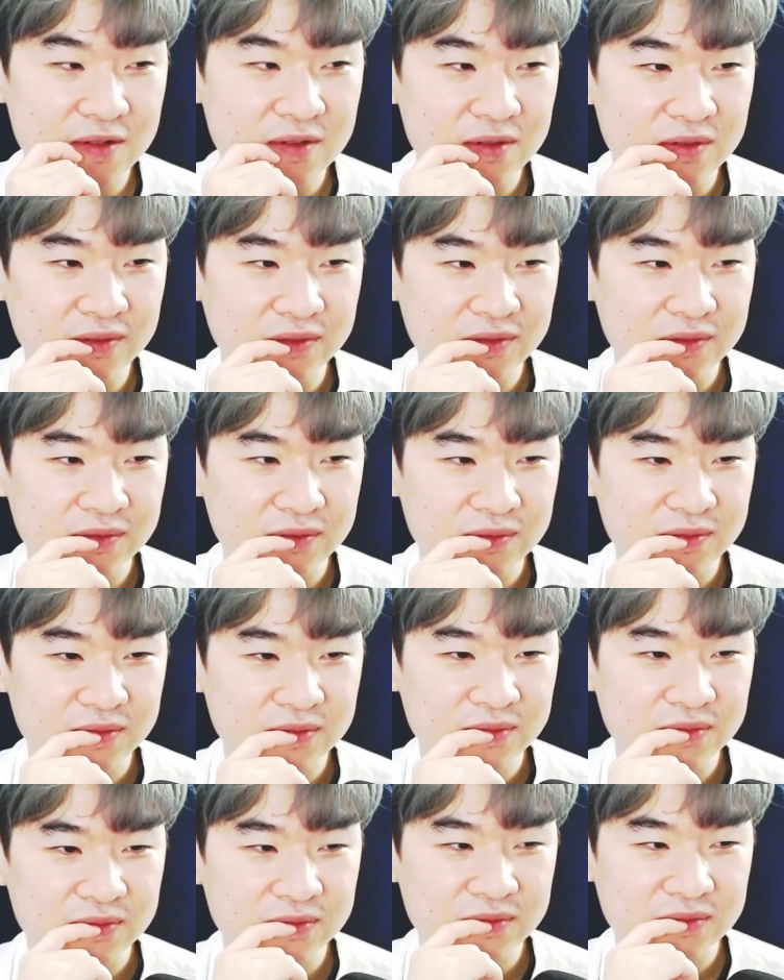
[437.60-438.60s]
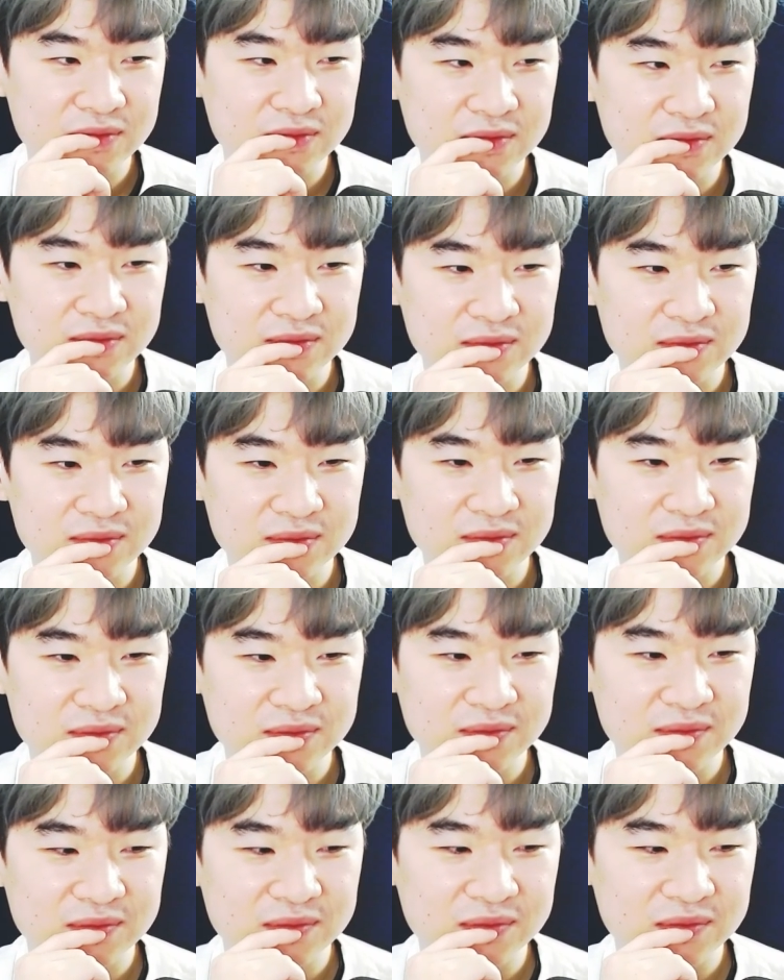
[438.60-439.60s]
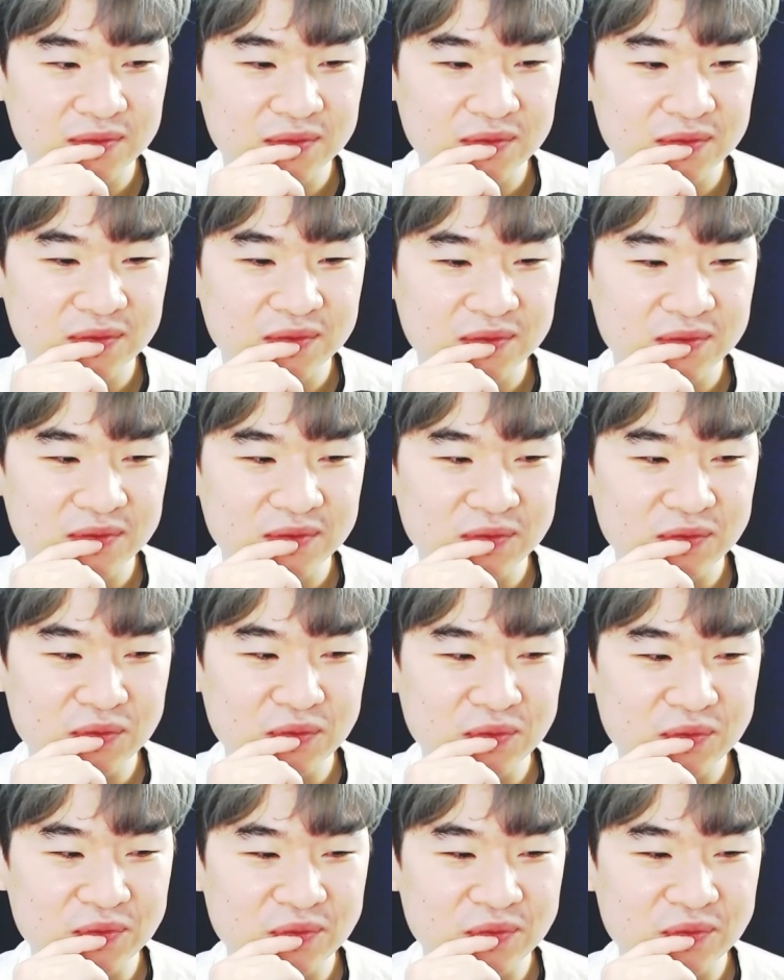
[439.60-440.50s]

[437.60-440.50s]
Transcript: Nobody speaks.